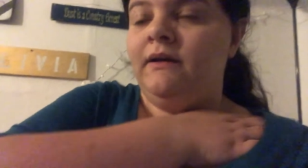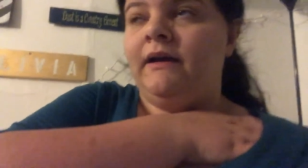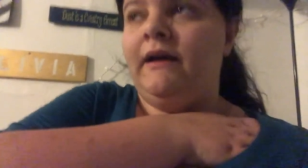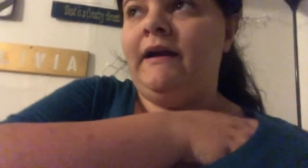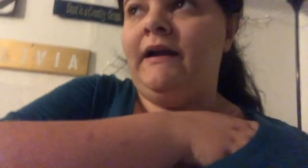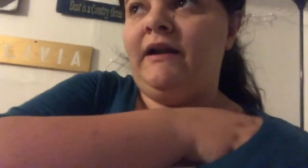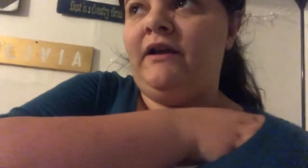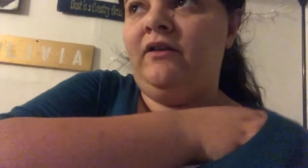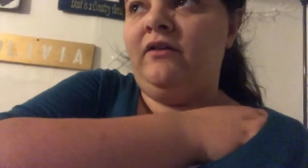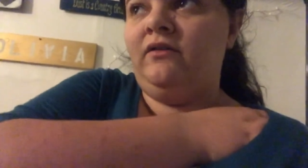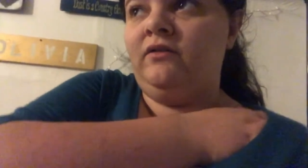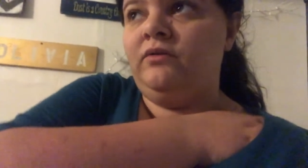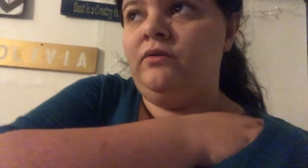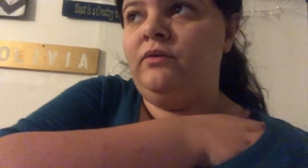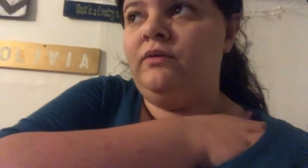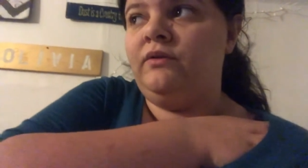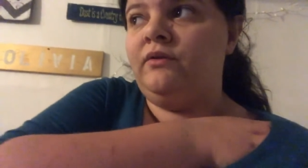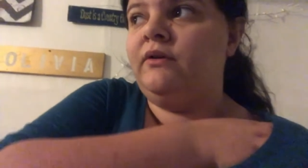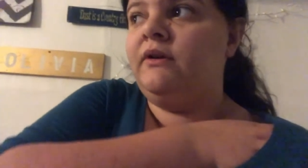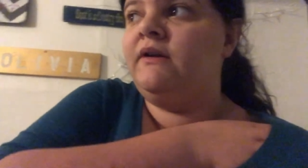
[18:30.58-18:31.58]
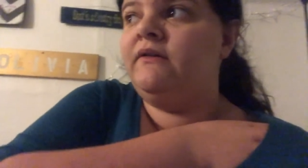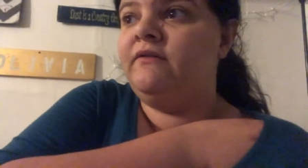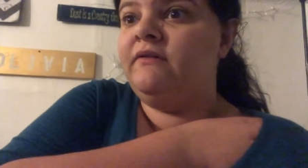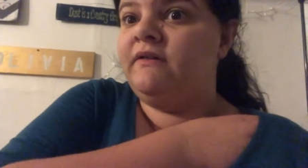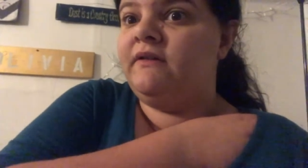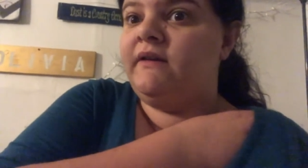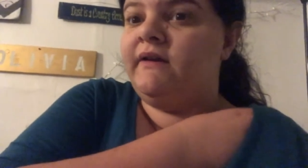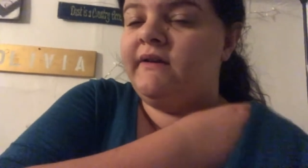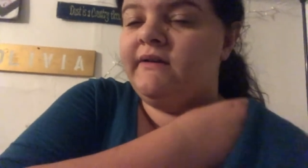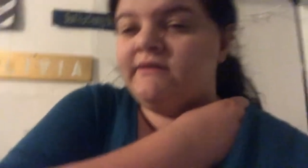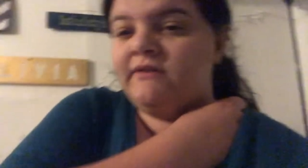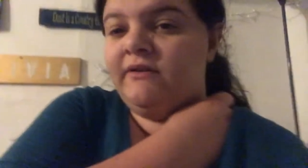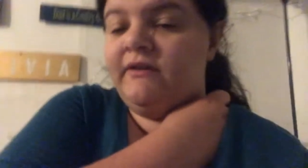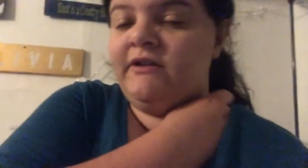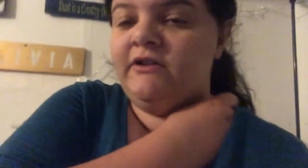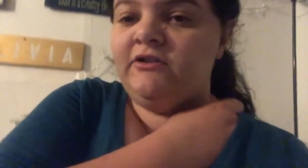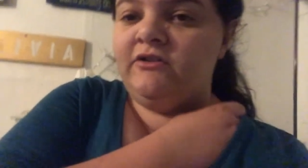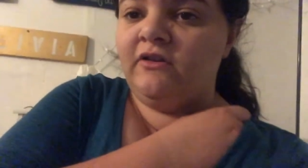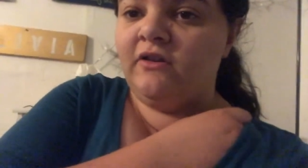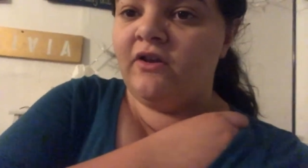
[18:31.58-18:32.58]
I had to glue three different things on
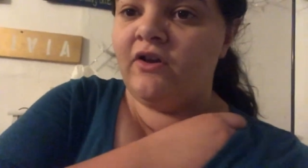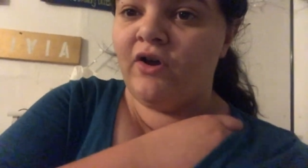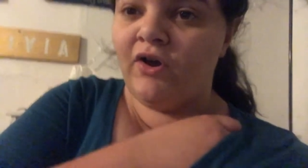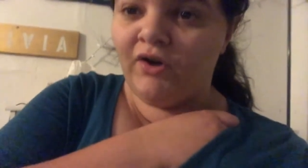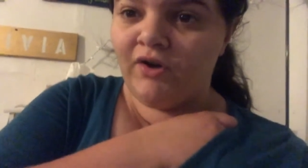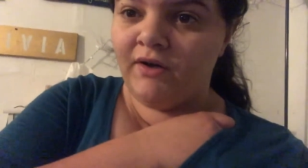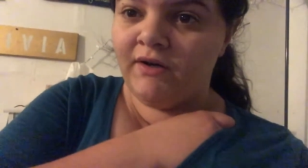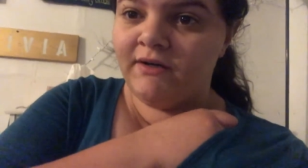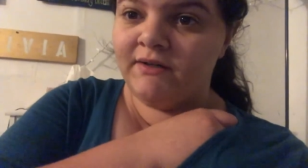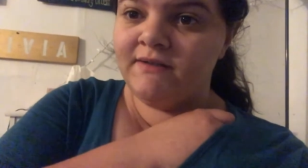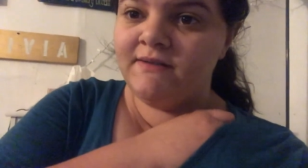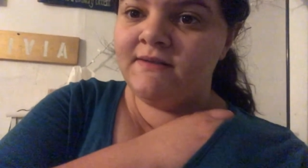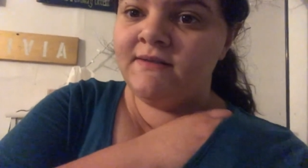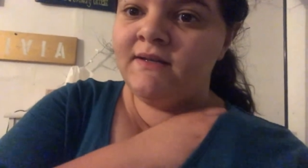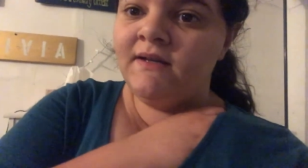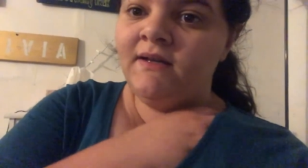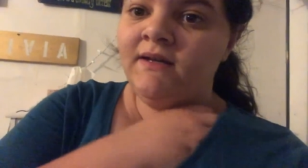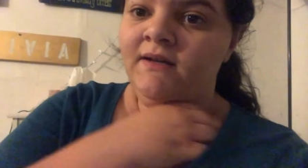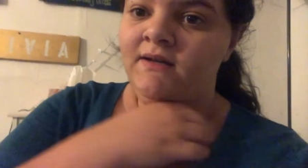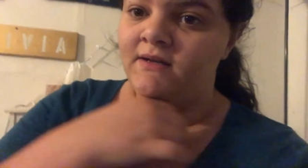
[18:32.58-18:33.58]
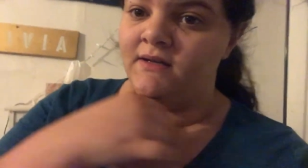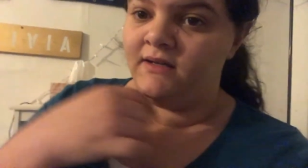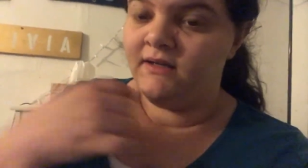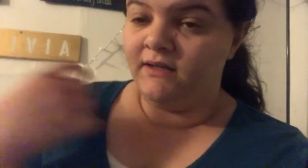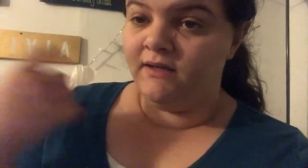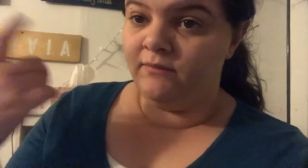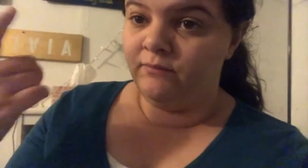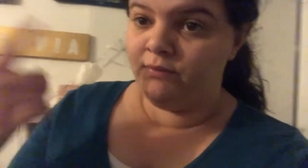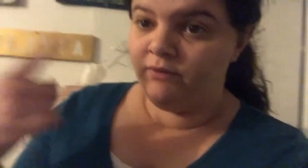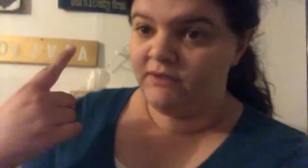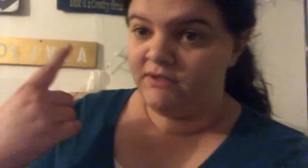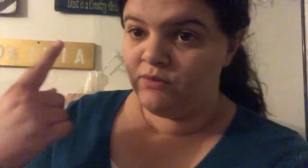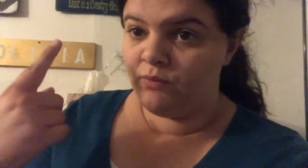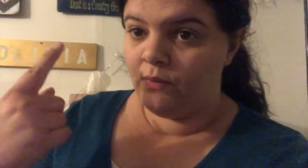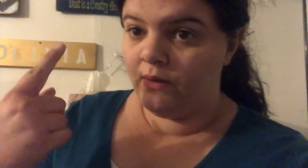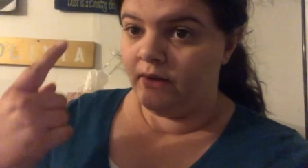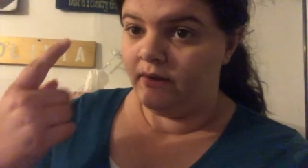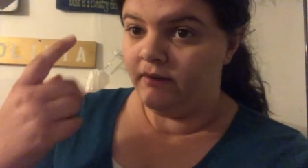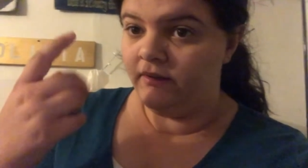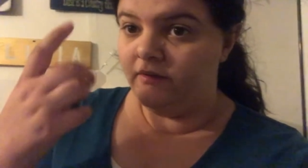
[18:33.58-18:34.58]
each of the cards and put
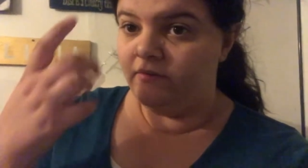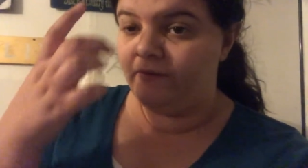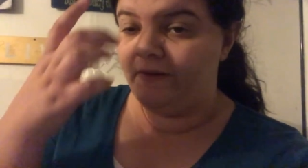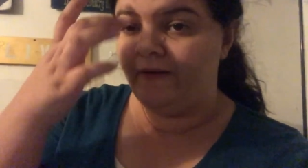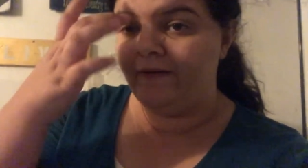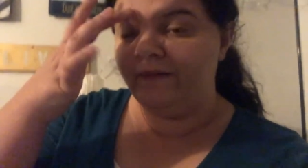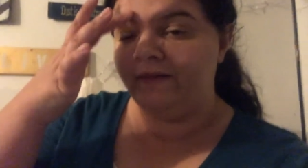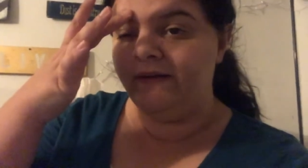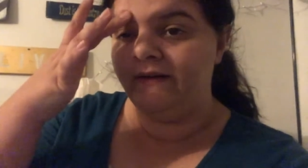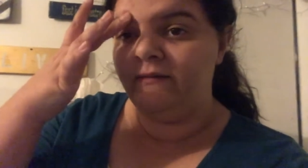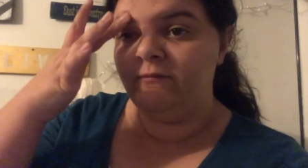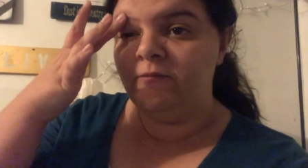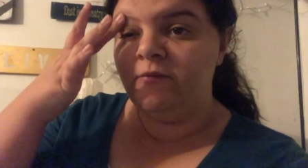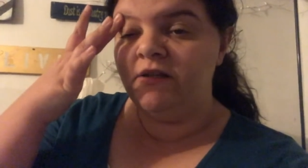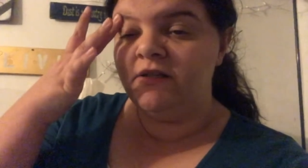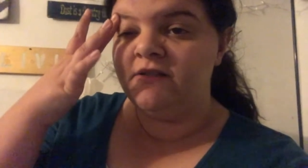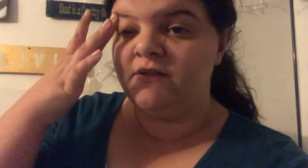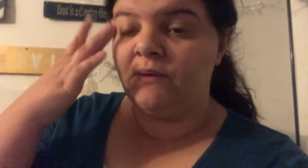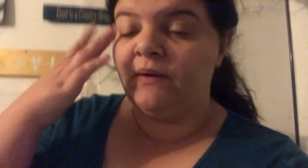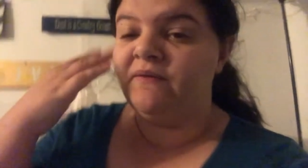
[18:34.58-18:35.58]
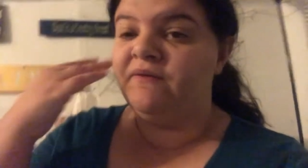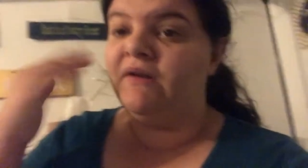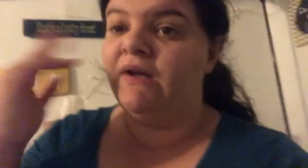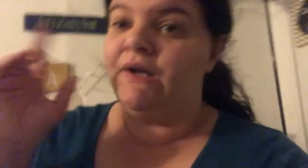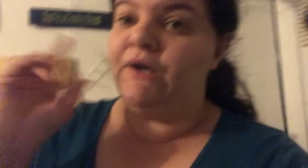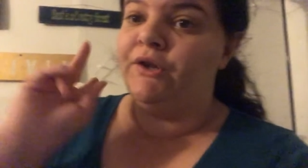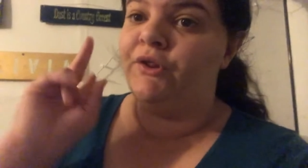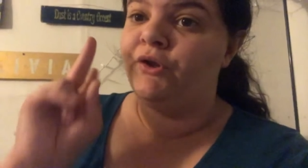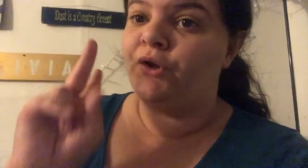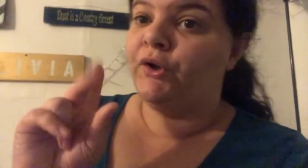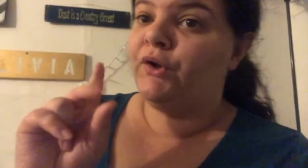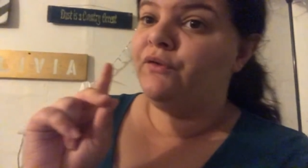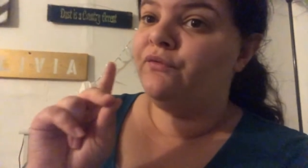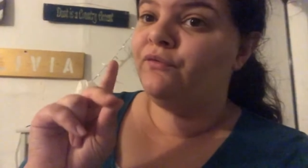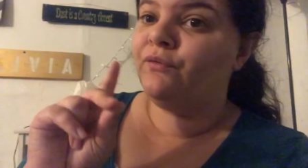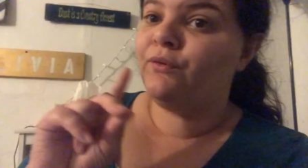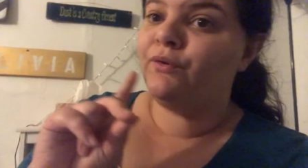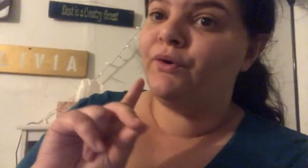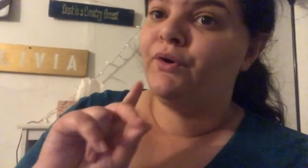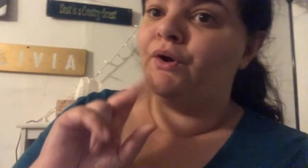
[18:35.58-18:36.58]
twine around it. So I've done
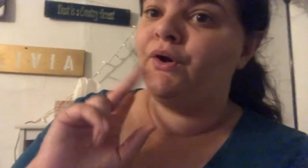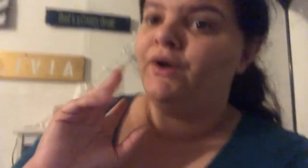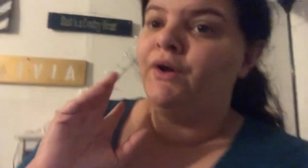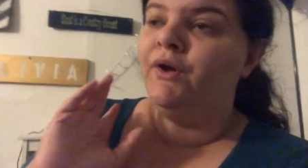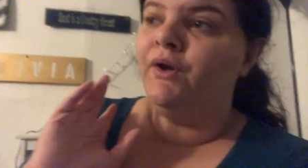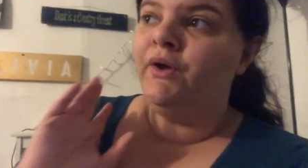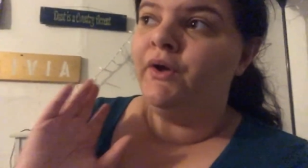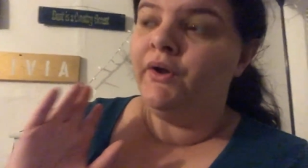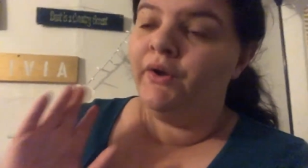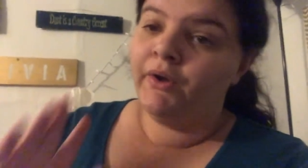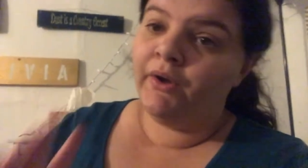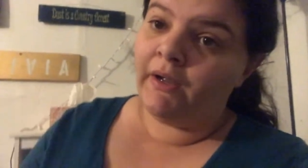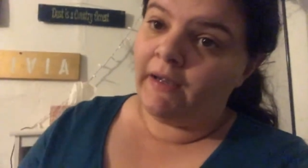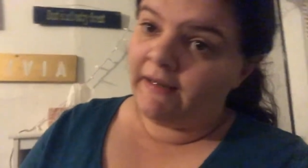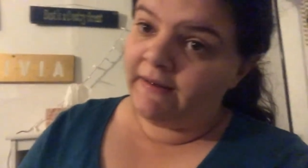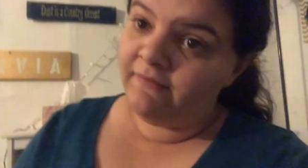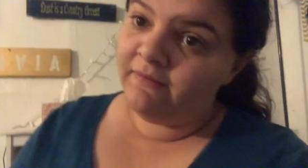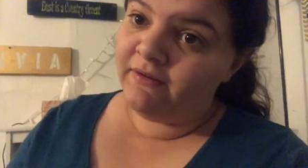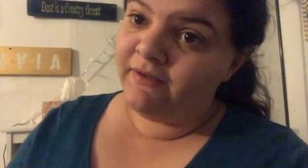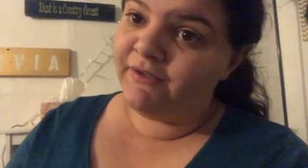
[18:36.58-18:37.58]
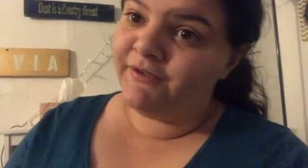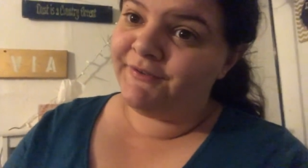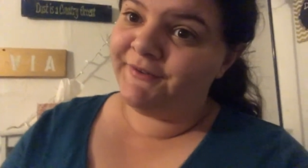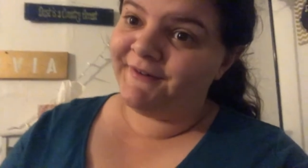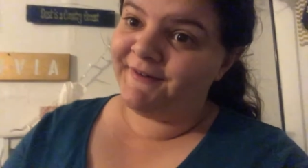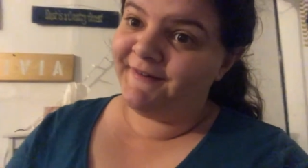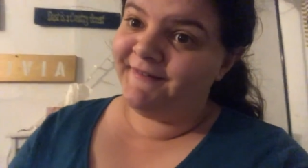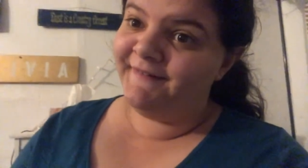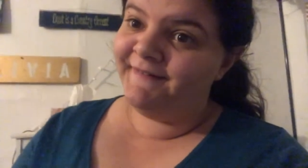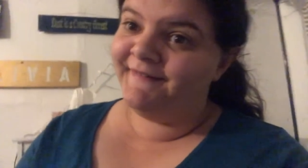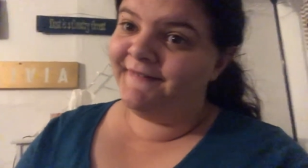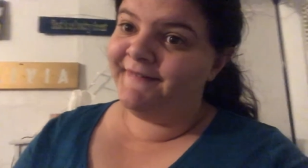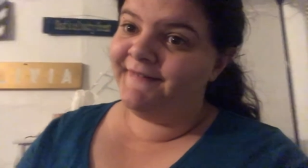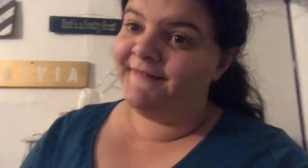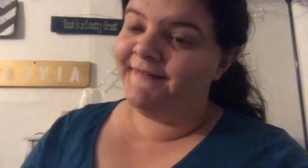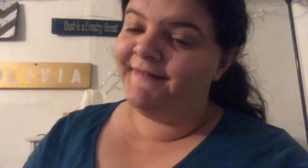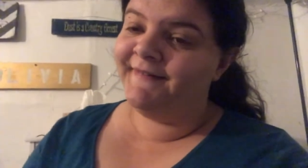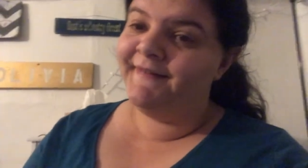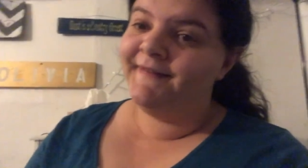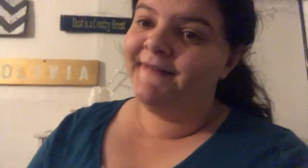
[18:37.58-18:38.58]
34 out of 100.
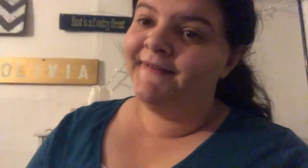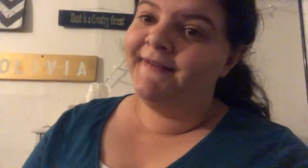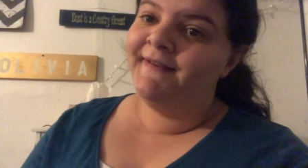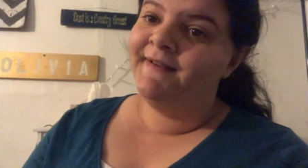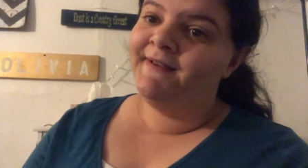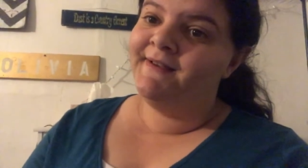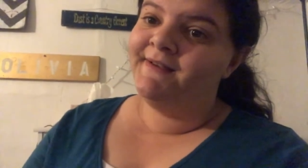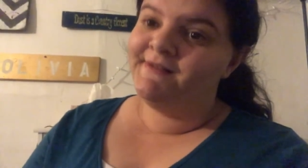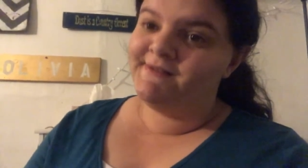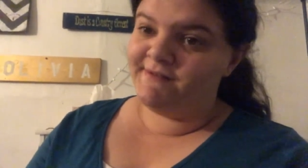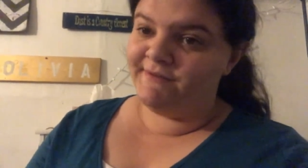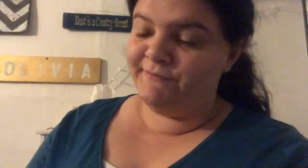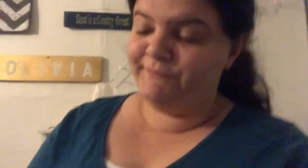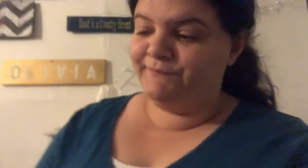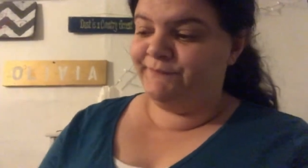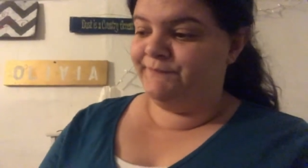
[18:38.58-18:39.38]
So,